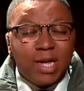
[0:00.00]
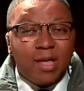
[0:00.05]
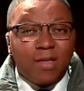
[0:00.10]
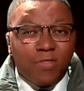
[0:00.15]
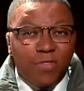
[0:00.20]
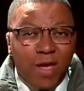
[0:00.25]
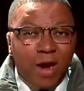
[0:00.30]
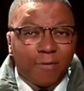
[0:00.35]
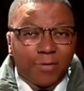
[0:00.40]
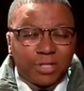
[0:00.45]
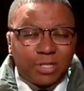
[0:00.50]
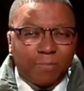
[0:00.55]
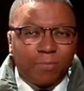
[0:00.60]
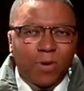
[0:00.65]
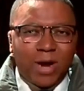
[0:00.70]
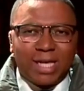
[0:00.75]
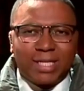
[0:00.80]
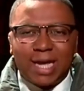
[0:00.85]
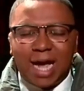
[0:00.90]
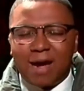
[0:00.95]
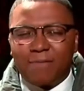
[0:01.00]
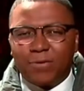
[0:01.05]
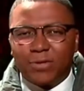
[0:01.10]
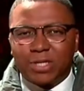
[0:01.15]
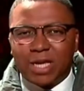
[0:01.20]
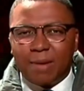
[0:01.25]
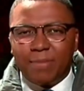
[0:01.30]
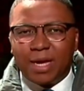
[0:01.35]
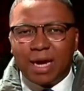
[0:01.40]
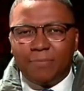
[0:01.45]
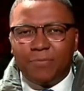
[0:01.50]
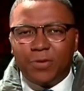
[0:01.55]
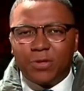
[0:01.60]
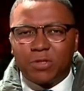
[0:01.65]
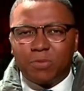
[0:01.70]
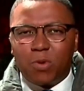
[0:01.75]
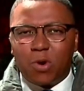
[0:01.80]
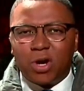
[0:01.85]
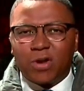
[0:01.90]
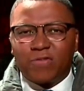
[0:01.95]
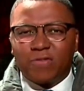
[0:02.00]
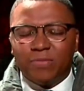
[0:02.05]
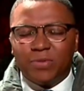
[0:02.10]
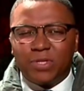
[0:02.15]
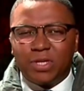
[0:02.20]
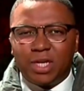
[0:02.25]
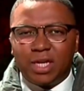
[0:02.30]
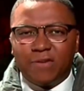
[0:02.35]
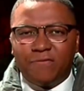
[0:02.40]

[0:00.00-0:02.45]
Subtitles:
There was a press conference coming up this morning from city